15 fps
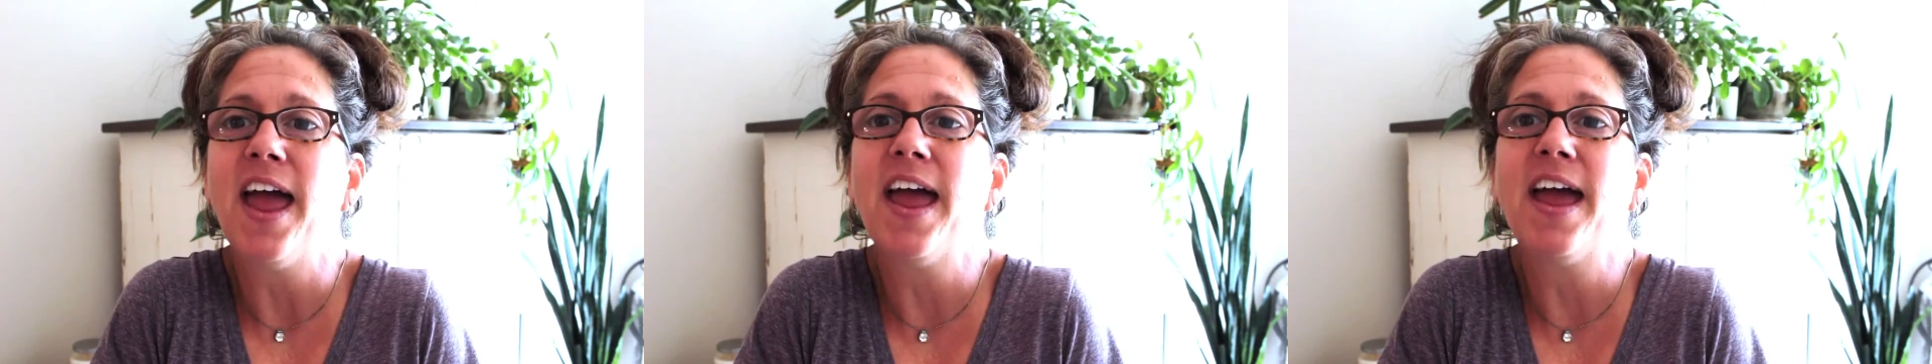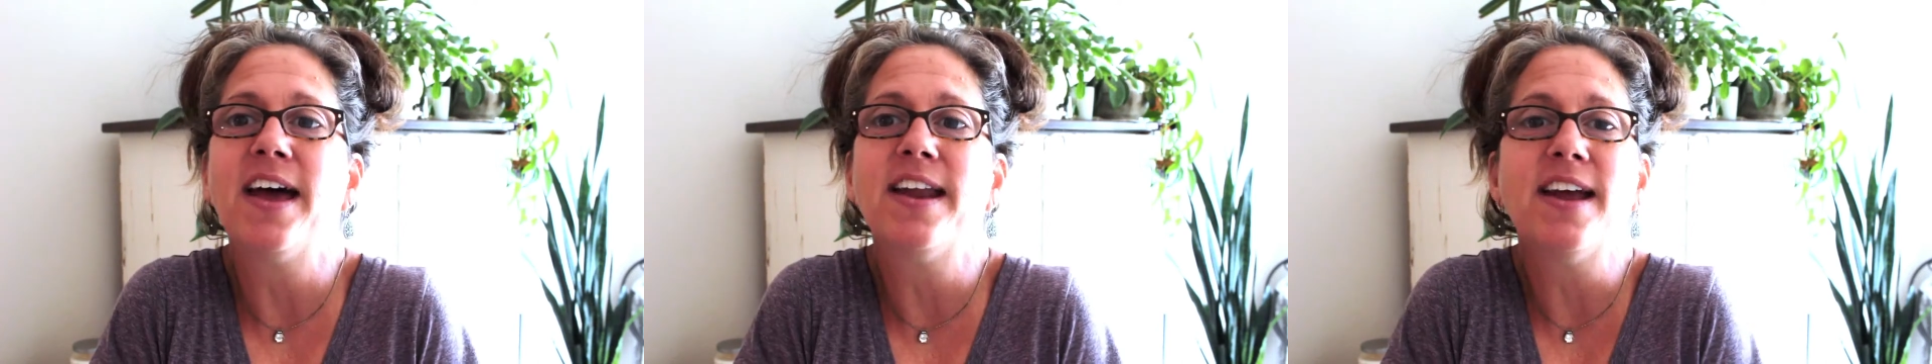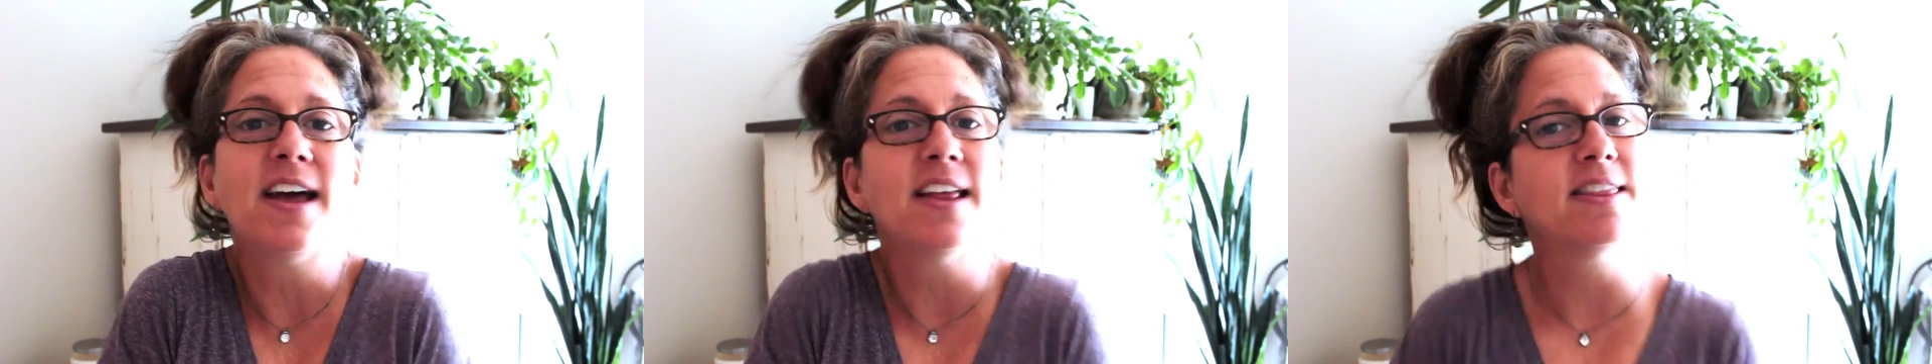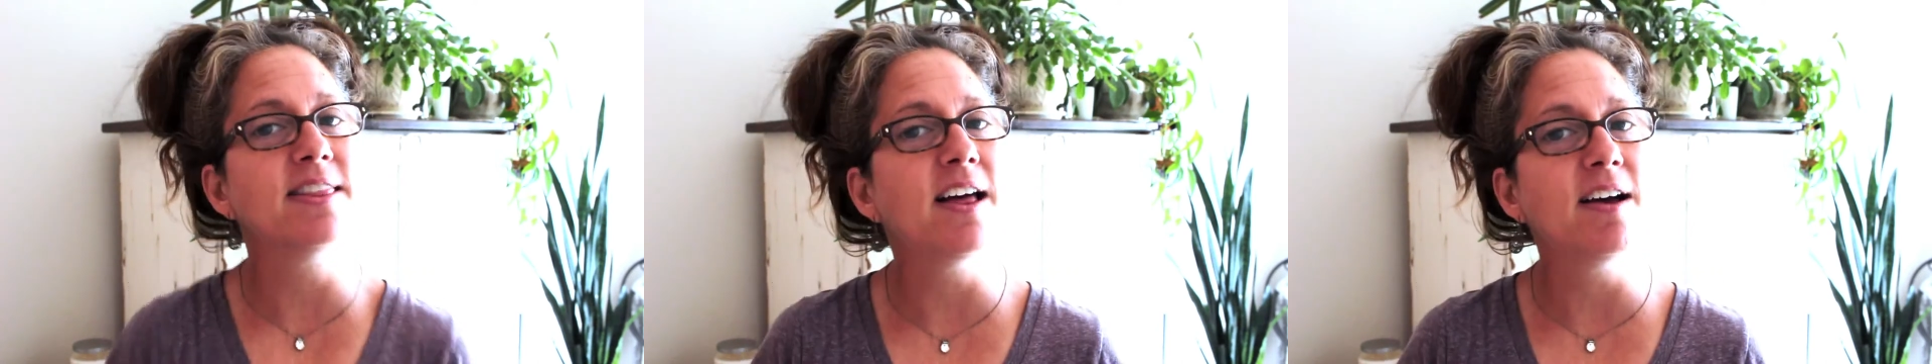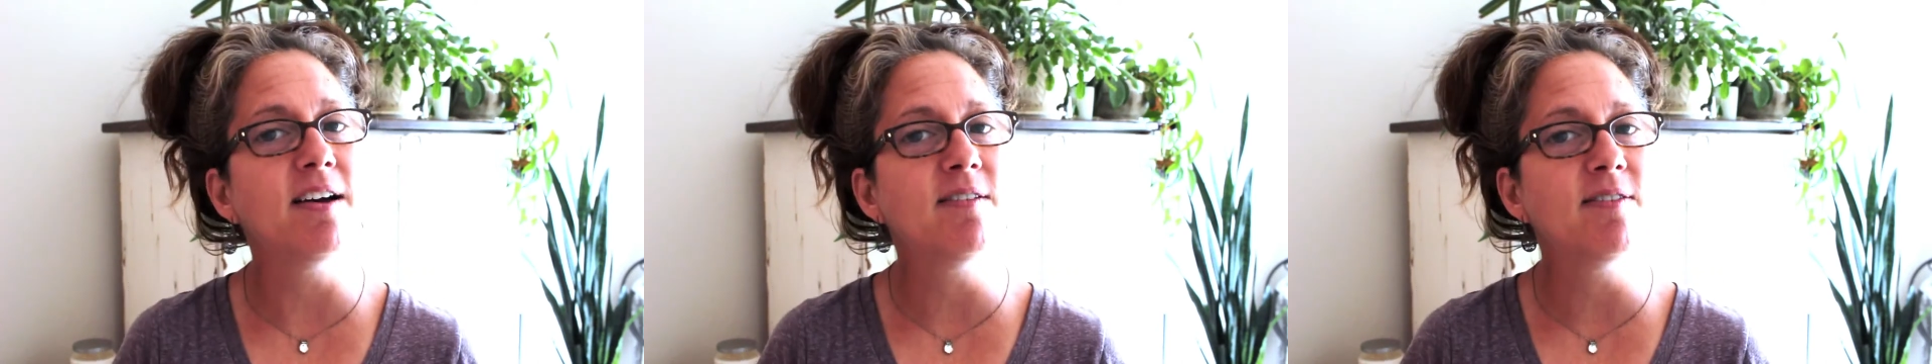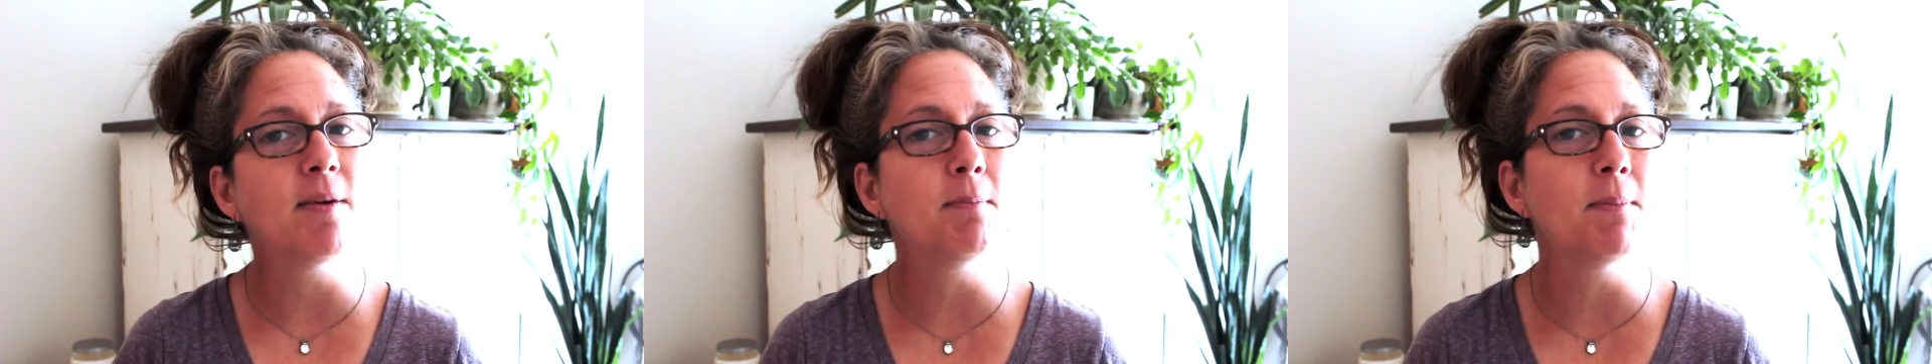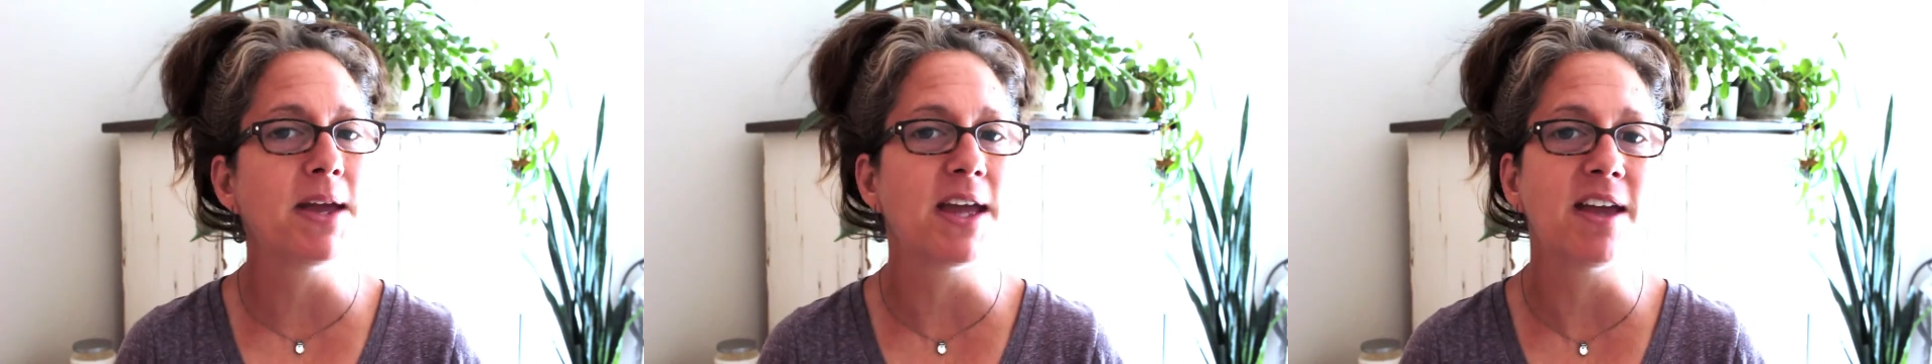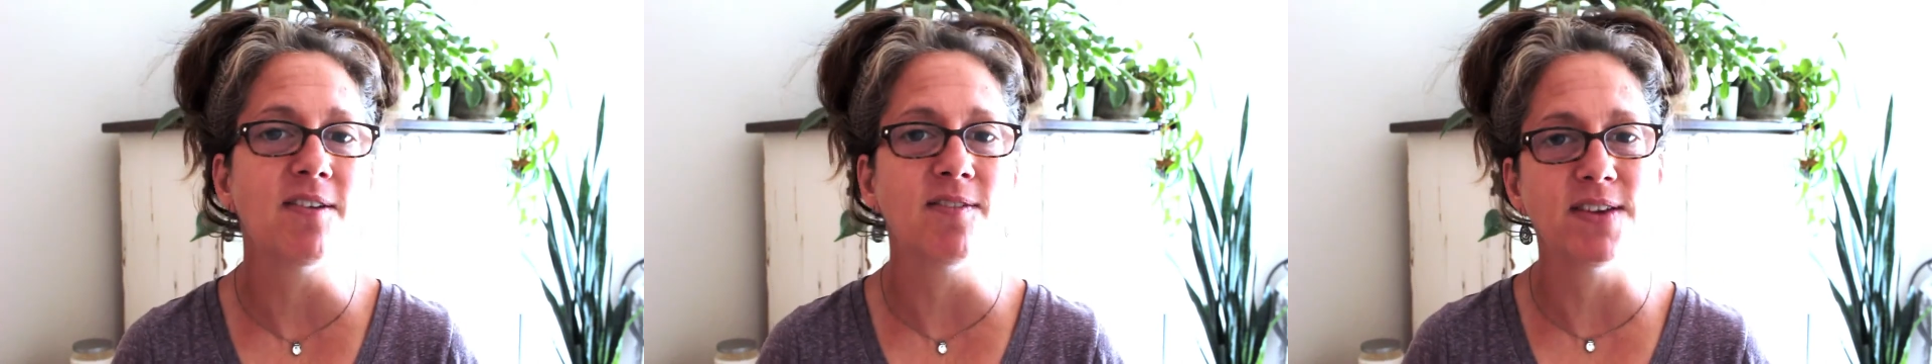and I love
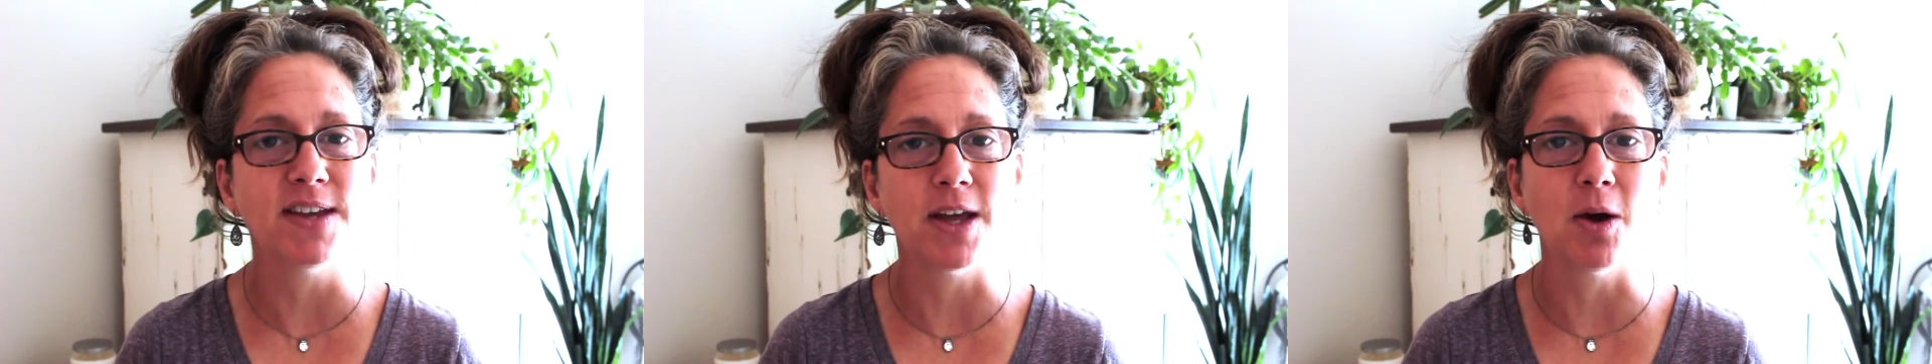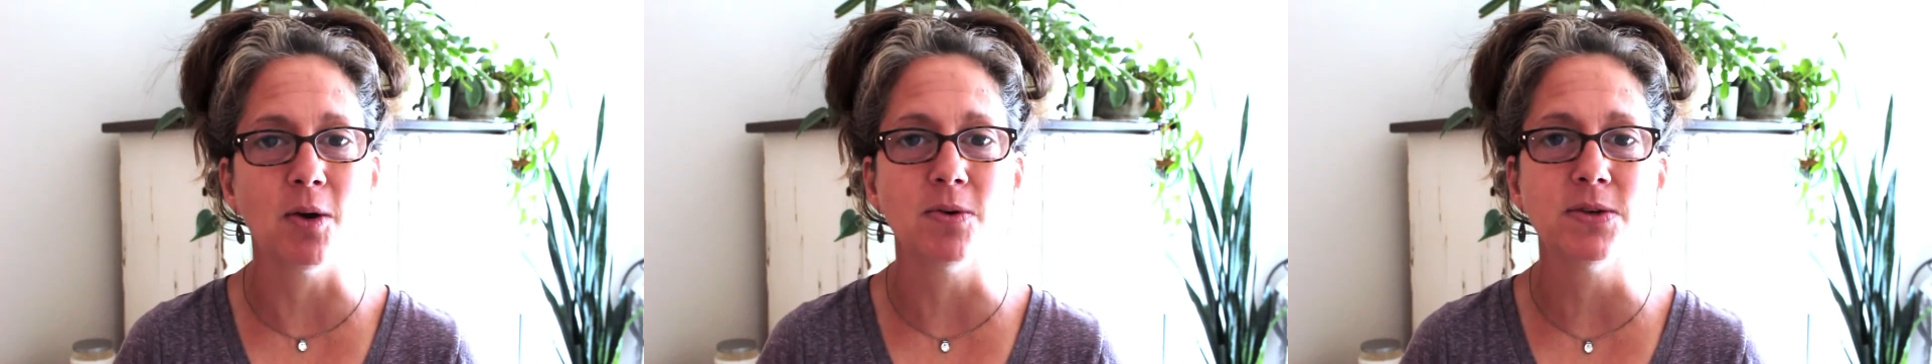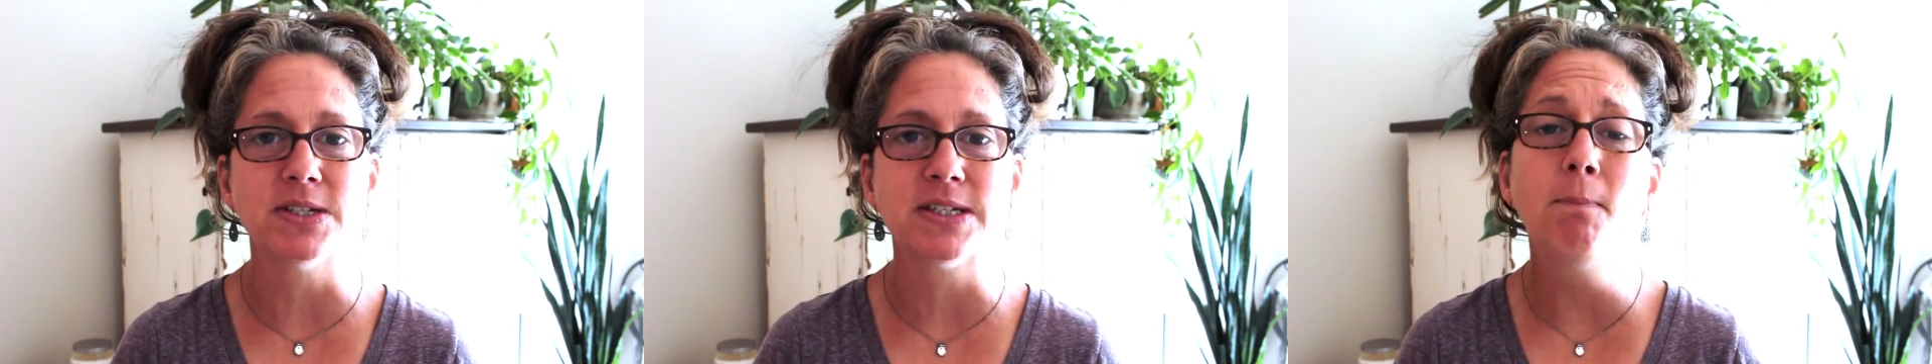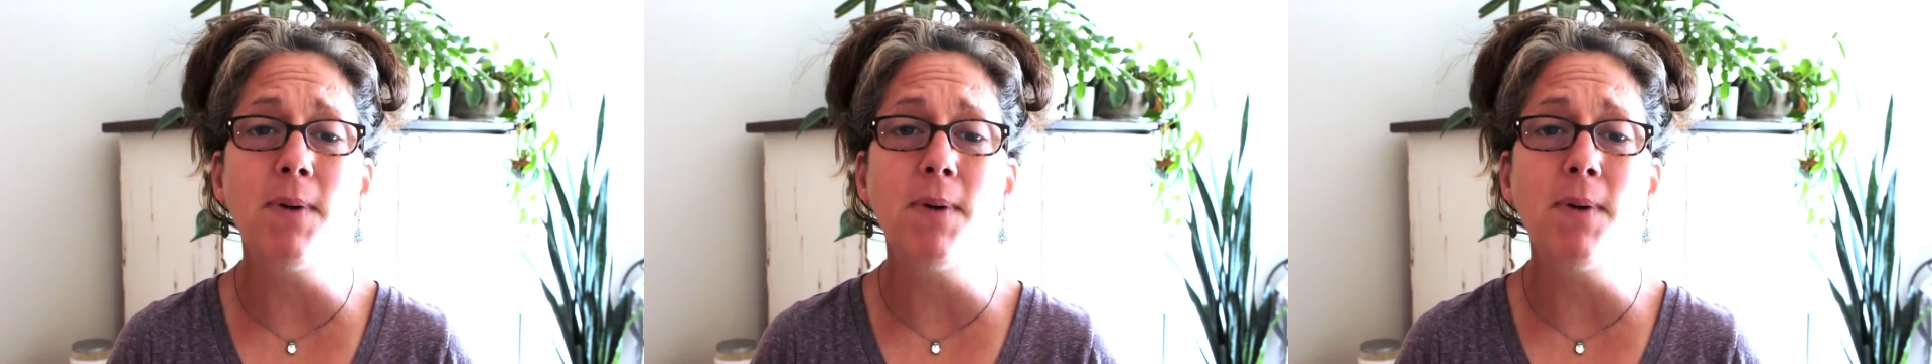making videos,